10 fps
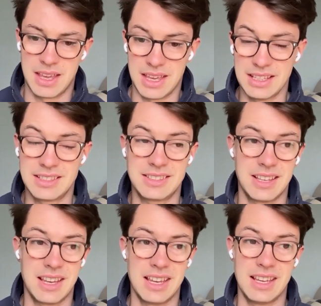it's
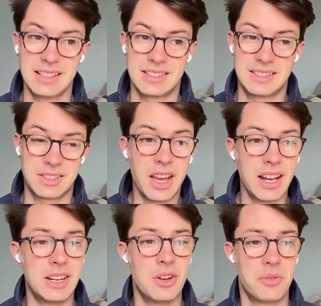
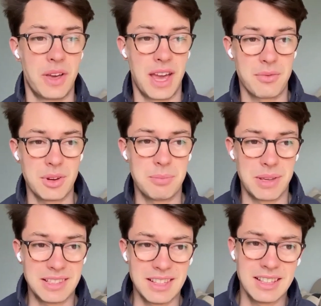certainly not for every
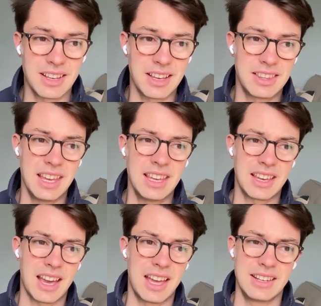business, I think,
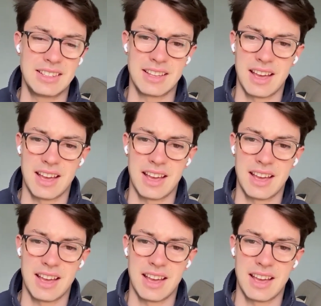and